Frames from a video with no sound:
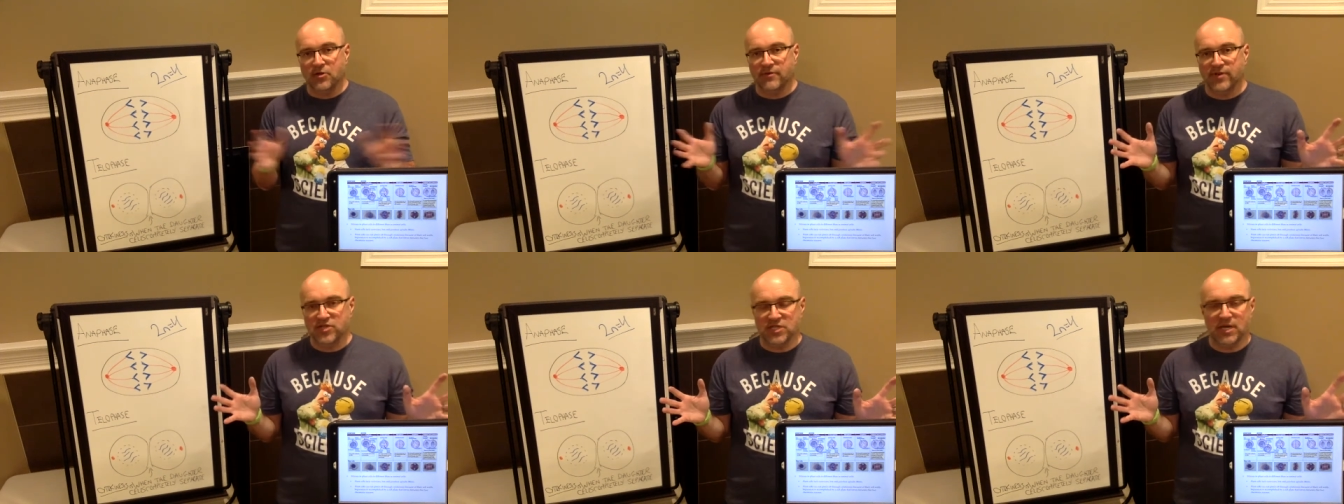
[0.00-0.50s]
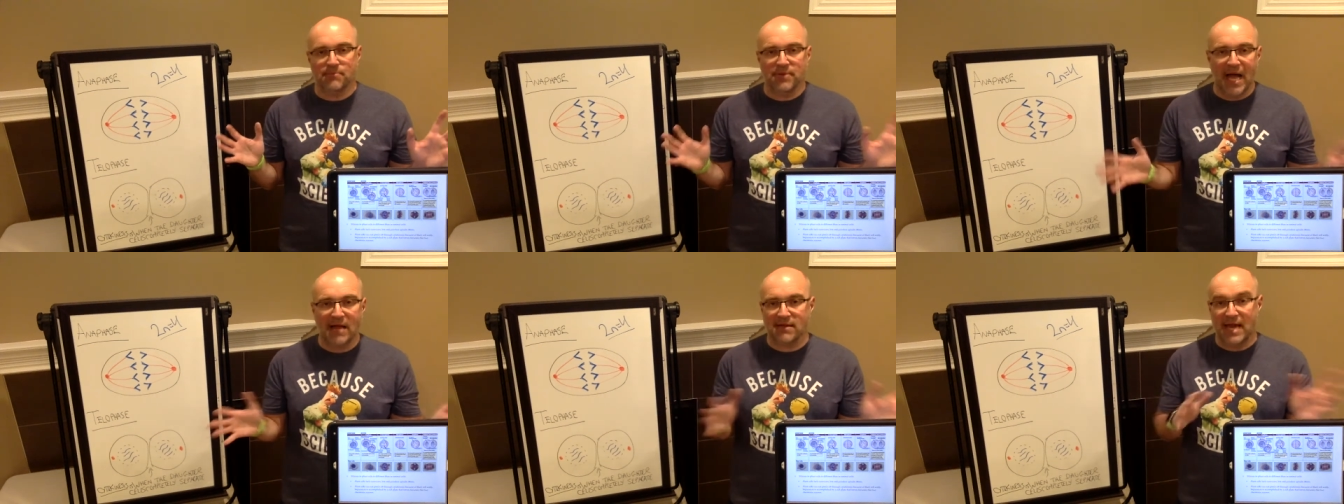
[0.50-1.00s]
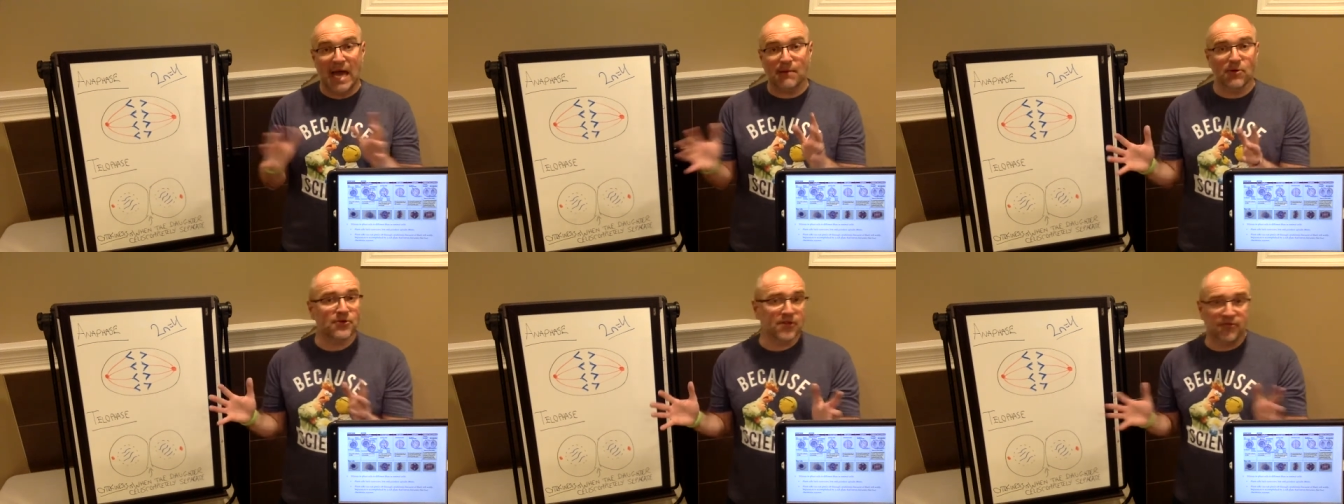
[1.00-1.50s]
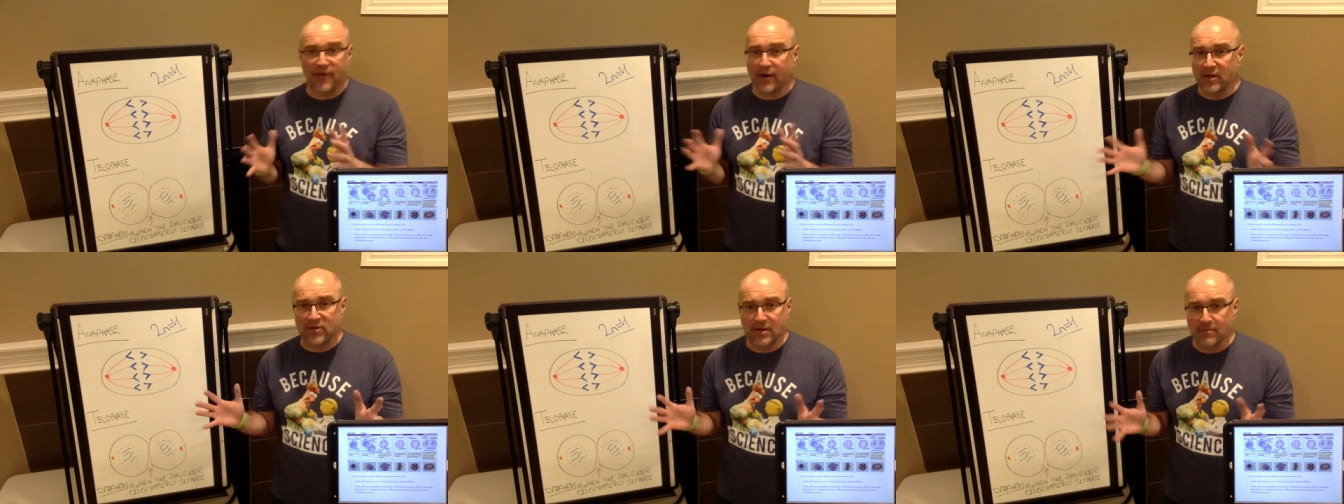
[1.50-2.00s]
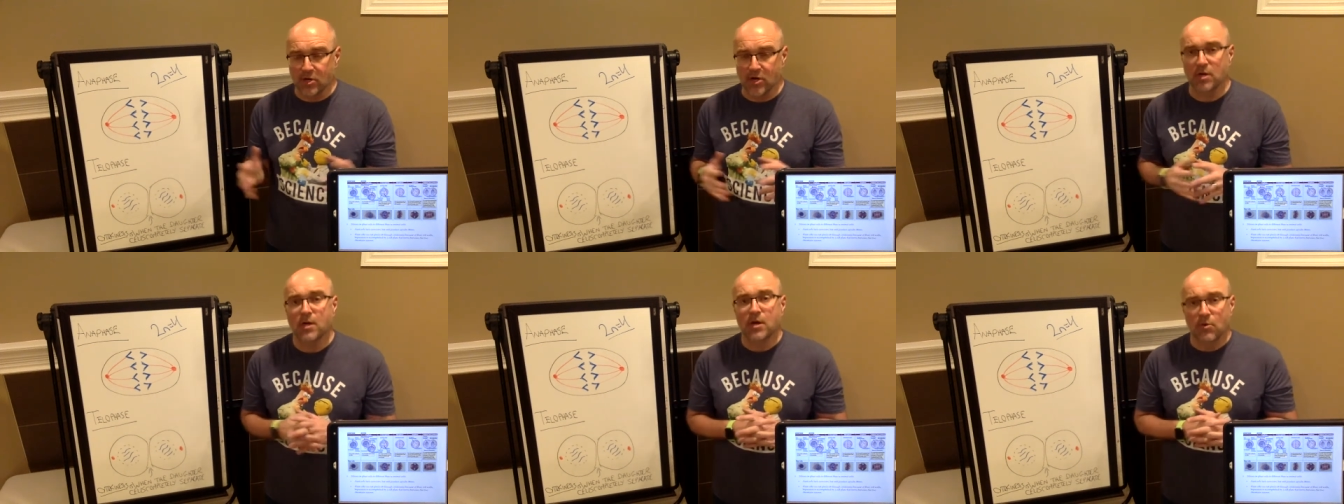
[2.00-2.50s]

division in plants and animals is very similar